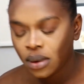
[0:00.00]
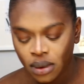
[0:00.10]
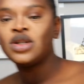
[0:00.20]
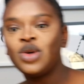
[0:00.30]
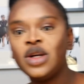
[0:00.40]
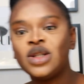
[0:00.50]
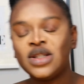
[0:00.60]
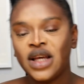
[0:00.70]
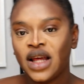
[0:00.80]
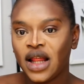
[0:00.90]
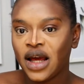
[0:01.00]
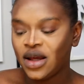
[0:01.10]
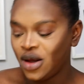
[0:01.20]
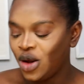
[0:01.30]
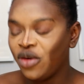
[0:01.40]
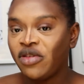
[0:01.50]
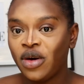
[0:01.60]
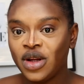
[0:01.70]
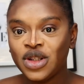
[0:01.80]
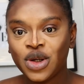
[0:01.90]
So it's going to take like your
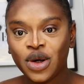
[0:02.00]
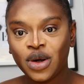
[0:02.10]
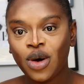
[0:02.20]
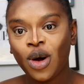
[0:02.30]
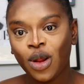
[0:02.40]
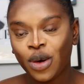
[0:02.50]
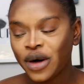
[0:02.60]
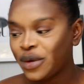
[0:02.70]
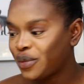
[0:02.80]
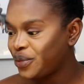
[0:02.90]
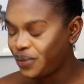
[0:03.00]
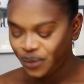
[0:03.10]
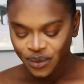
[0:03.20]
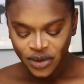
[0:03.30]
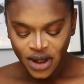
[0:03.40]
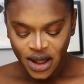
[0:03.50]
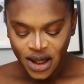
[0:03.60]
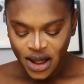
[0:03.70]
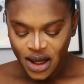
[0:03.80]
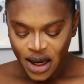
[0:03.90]
foundation color,
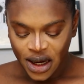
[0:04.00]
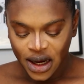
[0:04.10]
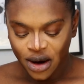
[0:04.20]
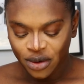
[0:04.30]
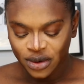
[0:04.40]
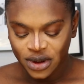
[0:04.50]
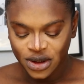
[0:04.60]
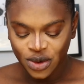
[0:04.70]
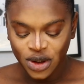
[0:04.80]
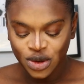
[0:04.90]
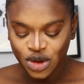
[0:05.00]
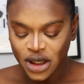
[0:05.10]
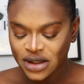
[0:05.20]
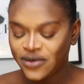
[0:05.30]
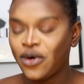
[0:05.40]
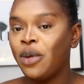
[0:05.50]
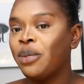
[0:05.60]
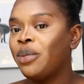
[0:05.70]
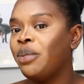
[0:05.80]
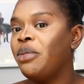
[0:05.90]
and now it's going to
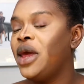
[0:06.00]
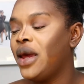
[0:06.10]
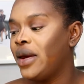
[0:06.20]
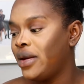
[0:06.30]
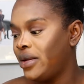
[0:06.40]
transform me